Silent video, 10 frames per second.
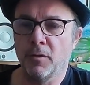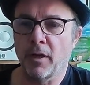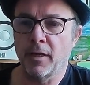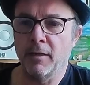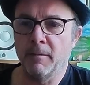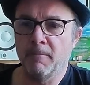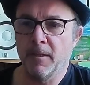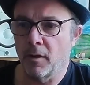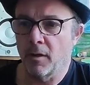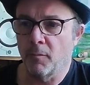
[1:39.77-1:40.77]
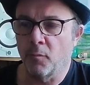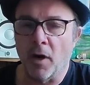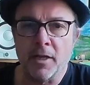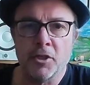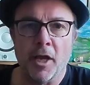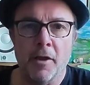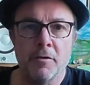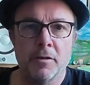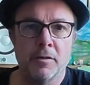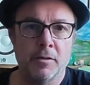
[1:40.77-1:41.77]
kind of branch
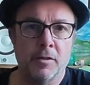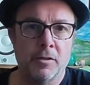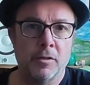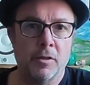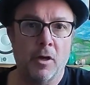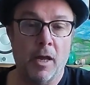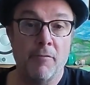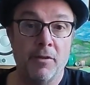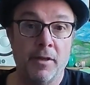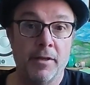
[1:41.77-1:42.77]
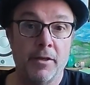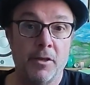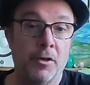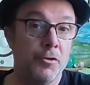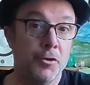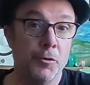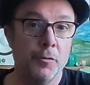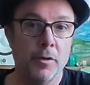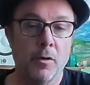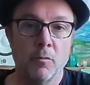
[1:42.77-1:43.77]
out to everything that you can
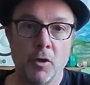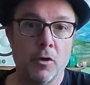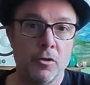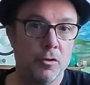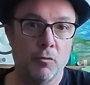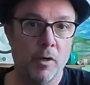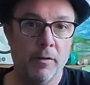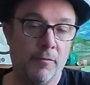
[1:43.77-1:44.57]
do, not just write.